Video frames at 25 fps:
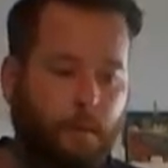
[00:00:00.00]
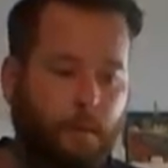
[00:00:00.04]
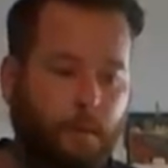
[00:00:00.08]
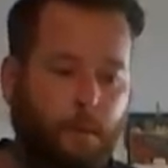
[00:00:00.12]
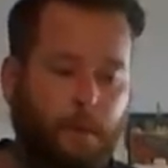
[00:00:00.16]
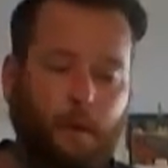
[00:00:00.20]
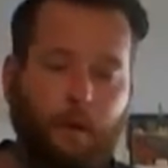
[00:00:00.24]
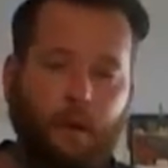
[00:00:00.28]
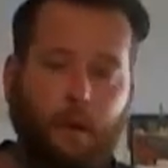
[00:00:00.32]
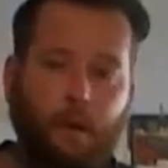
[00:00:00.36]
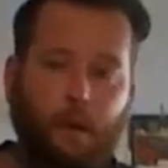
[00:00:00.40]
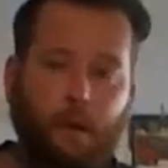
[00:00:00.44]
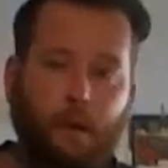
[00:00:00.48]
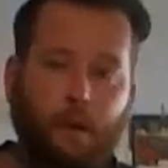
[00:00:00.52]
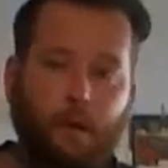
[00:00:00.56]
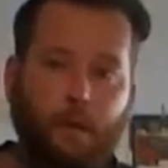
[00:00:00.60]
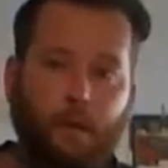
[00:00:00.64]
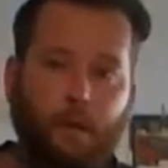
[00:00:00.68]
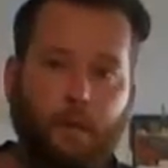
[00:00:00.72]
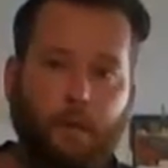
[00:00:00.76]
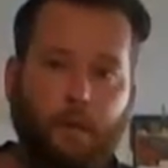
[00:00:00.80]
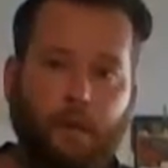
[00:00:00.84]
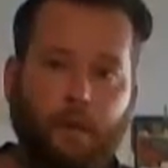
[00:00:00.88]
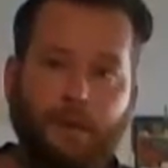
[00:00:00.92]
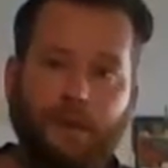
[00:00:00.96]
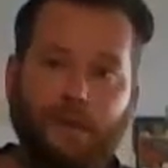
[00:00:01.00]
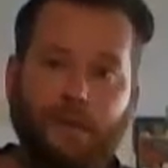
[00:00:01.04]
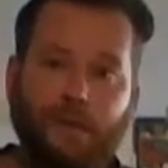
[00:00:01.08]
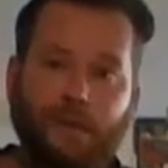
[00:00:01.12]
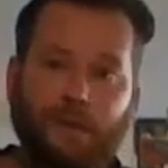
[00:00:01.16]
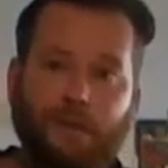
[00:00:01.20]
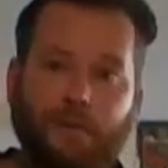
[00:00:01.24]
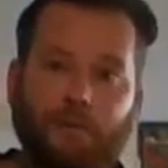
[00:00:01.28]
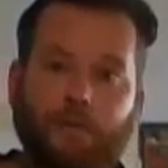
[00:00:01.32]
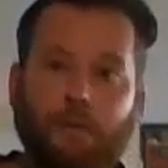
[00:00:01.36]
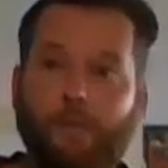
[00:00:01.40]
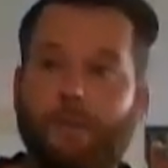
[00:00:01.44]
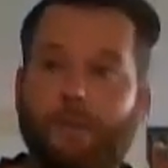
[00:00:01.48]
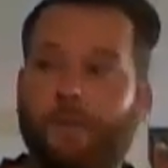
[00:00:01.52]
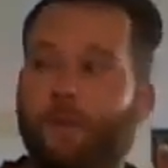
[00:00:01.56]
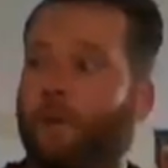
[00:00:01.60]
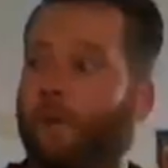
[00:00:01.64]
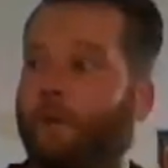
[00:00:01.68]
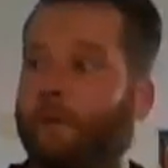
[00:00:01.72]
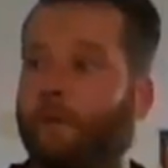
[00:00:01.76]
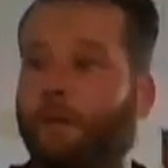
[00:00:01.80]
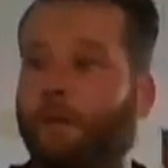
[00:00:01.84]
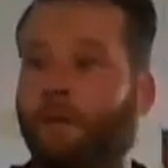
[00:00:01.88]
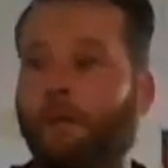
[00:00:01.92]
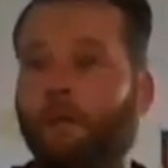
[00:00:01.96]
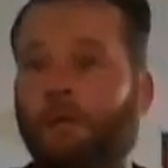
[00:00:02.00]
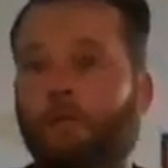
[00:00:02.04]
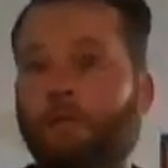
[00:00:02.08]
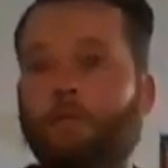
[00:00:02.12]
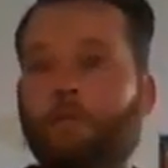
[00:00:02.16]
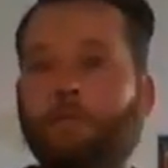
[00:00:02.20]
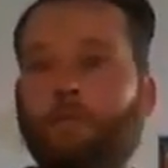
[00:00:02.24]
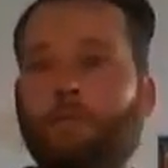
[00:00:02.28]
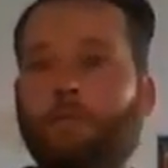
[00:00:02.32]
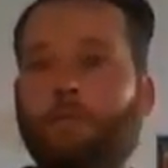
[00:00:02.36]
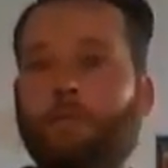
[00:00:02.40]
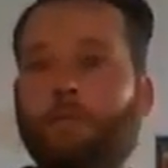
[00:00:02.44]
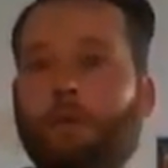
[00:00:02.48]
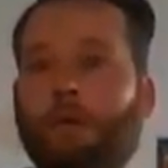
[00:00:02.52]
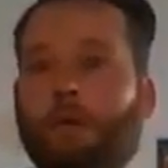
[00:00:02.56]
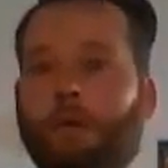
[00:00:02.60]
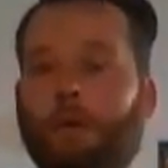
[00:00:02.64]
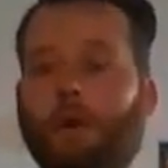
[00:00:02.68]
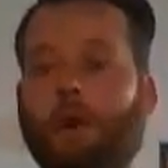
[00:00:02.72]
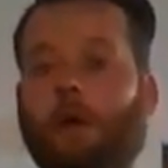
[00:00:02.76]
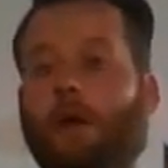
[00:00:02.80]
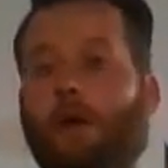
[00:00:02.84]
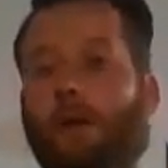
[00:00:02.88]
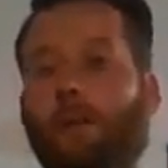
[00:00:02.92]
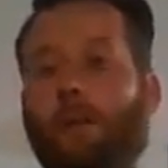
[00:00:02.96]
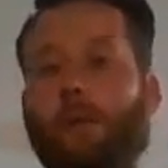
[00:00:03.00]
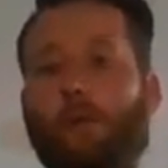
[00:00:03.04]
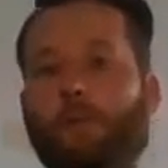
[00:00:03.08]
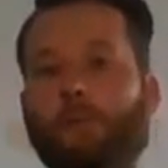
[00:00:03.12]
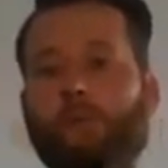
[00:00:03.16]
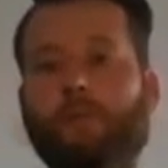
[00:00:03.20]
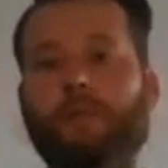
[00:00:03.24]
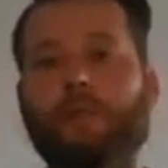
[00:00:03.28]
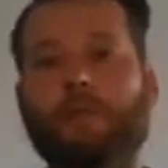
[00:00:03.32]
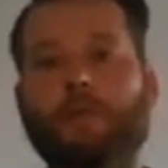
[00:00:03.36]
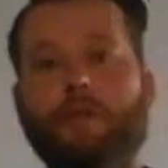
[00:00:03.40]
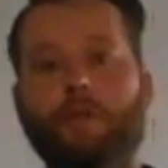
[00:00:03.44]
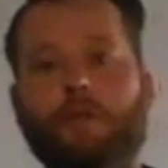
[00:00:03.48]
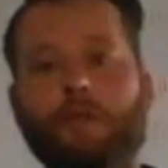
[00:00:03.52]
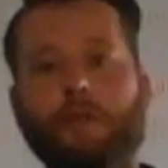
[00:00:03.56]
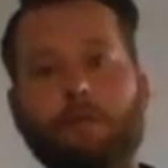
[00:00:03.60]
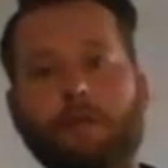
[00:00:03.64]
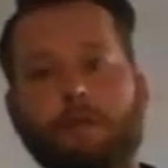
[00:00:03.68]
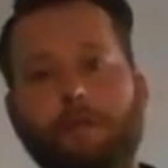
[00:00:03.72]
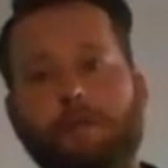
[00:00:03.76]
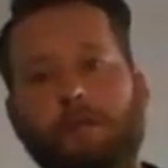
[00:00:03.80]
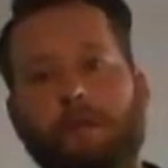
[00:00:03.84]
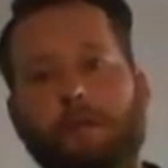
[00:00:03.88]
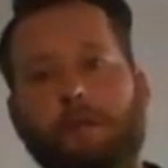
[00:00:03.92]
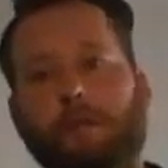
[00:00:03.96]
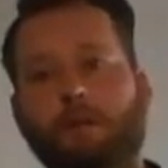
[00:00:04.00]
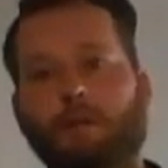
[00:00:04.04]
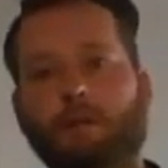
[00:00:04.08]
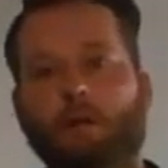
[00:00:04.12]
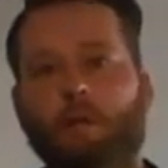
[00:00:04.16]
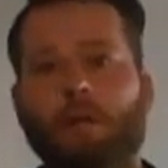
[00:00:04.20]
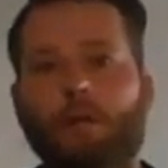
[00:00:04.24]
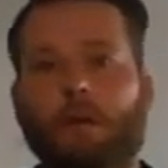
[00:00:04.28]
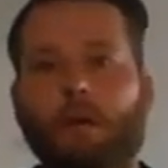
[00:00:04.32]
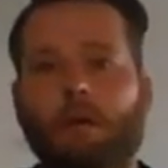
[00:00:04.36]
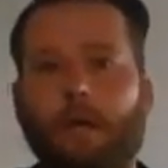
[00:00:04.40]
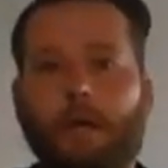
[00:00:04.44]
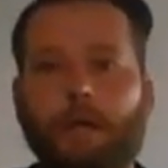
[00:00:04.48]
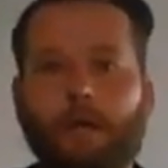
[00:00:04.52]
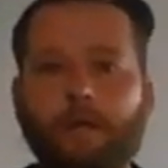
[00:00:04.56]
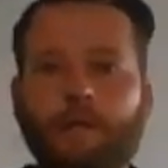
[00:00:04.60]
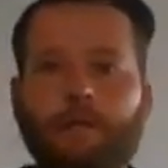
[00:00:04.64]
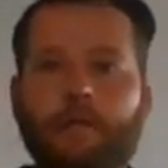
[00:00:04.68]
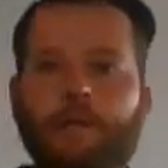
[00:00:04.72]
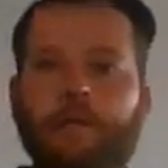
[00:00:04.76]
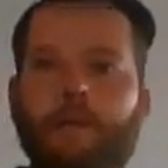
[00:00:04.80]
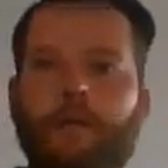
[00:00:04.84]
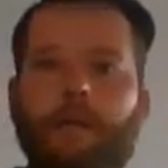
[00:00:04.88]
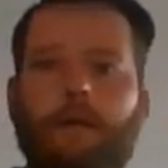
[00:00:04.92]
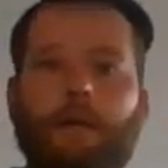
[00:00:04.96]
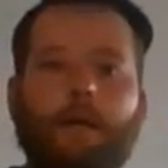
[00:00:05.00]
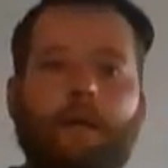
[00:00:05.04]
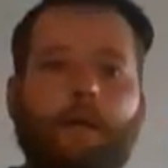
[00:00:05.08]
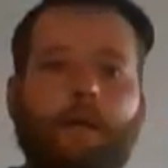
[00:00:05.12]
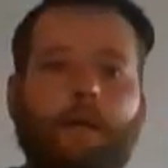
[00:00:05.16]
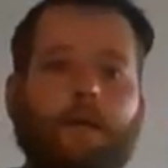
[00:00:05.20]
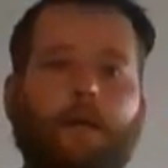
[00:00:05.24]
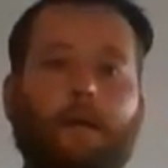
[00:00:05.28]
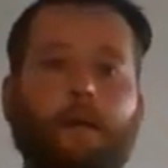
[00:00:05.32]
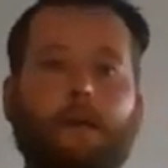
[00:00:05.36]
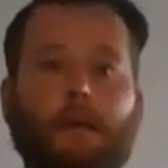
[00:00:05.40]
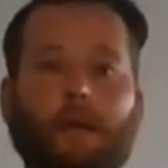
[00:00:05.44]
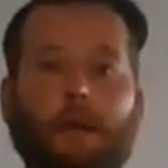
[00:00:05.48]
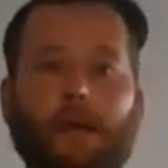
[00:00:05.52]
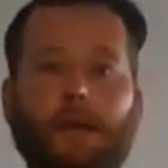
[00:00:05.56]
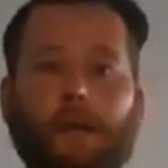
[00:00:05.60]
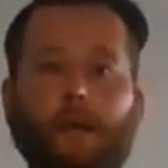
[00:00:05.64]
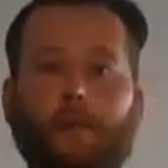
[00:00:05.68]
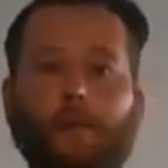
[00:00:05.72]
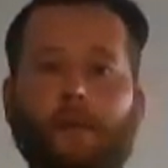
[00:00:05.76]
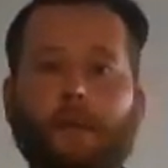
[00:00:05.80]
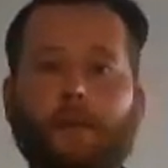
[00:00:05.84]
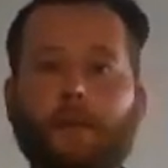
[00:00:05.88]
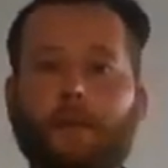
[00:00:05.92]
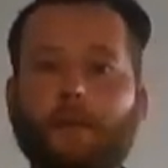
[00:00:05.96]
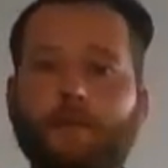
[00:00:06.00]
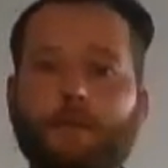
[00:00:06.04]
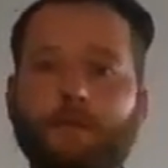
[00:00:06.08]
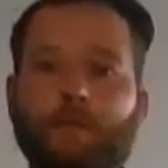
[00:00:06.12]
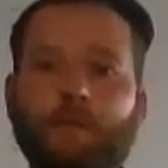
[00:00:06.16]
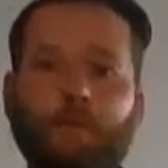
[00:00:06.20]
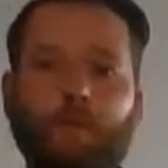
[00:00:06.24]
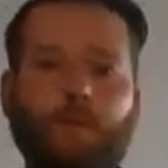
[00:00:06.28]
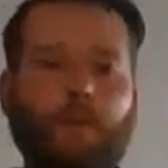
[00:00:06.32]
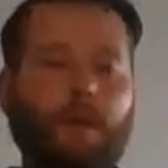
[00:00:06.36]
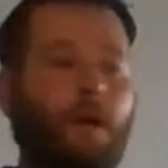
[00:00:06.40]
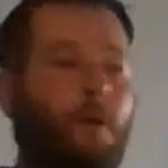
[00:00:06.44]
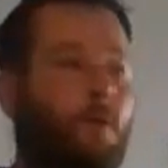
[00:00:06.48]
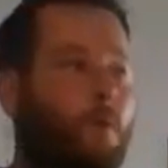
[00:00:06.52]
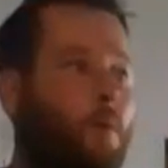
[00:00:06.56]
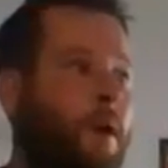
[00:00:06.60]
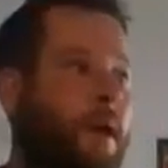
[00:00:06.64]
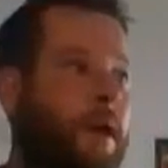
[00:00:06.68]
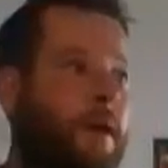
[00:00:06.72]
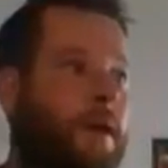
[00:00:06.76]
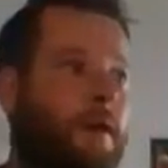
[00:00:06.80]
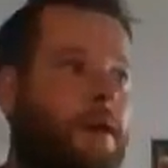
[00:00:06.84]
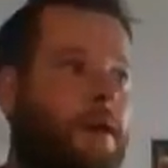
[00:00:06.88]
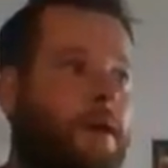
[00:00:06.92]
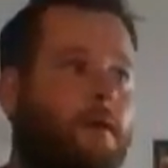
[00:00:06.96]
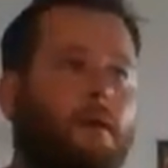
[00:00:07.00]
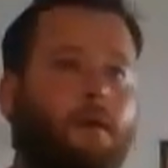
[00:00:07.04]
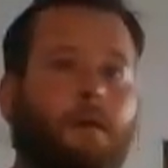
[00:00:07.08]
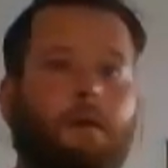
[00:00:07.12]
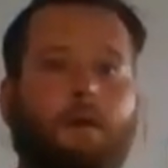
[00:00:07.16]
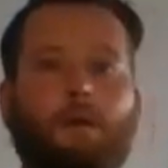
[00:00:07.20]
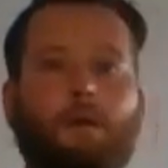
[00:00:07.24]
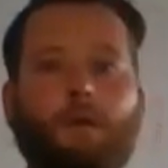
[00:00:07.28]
by the process of observing other people's success and just getting amongst it without waiting